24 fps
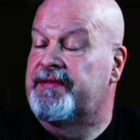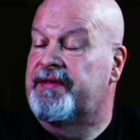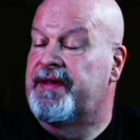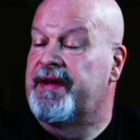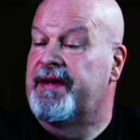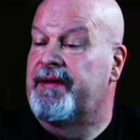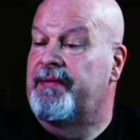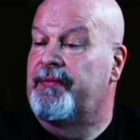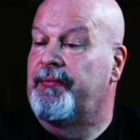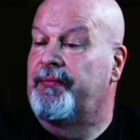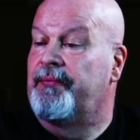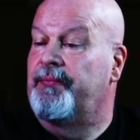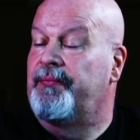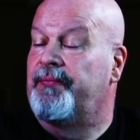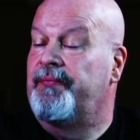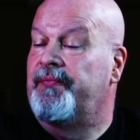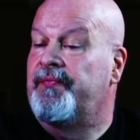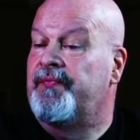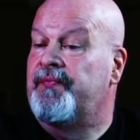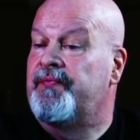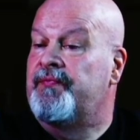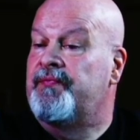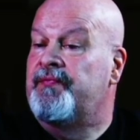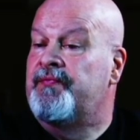that they
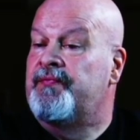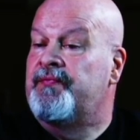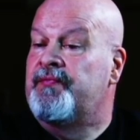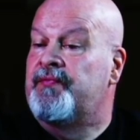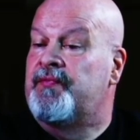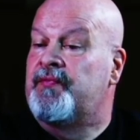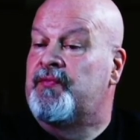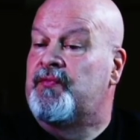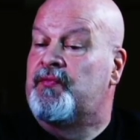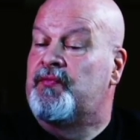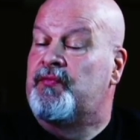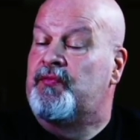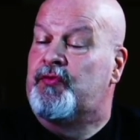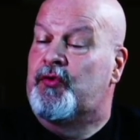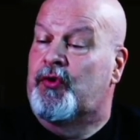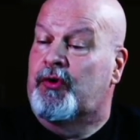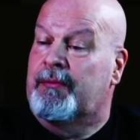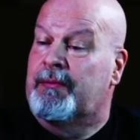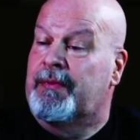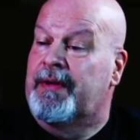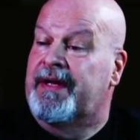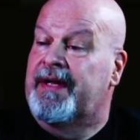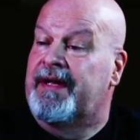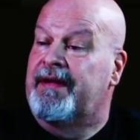
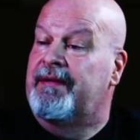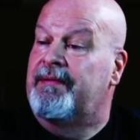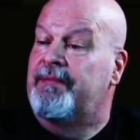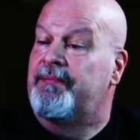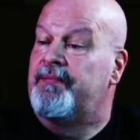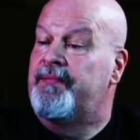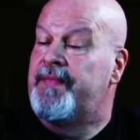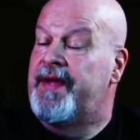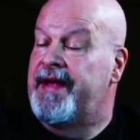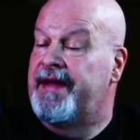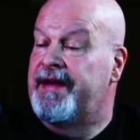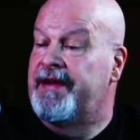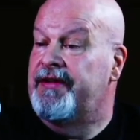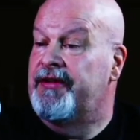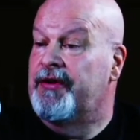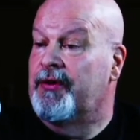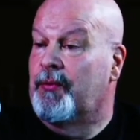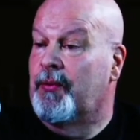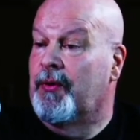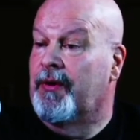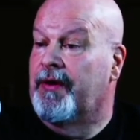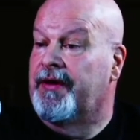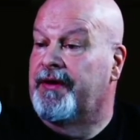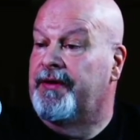normally had in
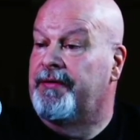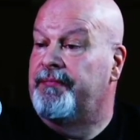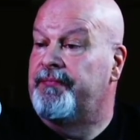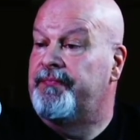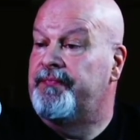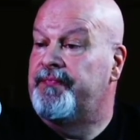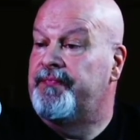their world,